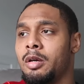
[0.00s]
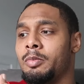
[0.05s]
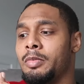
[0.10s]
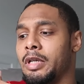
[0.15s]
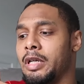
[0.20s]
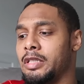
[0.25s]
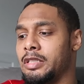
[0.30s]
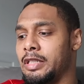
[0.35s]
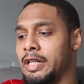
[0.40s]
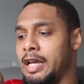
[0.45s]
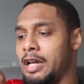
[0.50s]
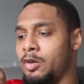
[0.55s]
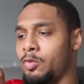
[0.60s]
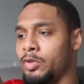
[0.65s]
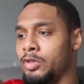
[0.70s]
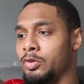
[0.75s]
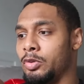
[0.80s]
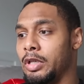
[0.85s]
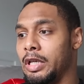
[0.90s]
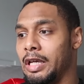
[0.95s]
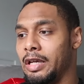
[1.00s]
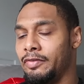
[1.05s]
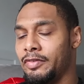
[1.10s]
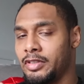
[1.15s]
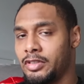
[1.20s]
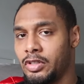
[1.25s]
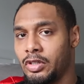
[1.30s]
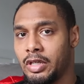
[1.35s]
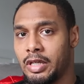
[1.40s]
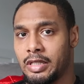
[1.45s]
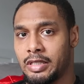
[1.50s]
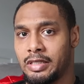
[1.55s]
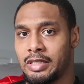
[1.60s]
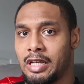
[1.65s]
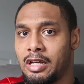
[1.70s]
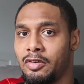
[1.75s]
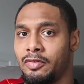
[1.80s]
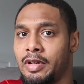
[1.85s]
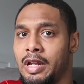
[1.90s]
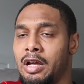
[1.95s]
Because now when you giving to
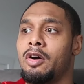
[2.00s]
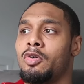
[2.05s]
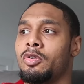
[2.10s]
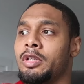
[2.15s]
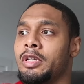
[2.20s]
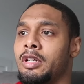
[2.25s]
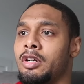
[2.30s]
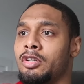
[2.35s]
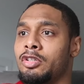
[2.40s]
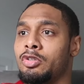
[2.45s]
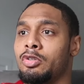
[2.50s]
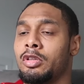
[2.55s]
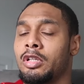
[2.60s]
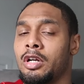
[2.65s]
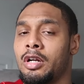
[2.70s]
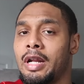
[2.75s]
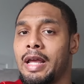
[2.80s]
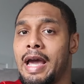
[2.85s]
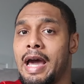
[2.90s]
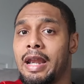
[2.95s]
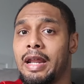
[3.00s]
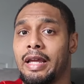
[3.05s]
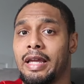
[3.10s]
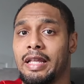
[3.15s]
yourself, not only are you learning how to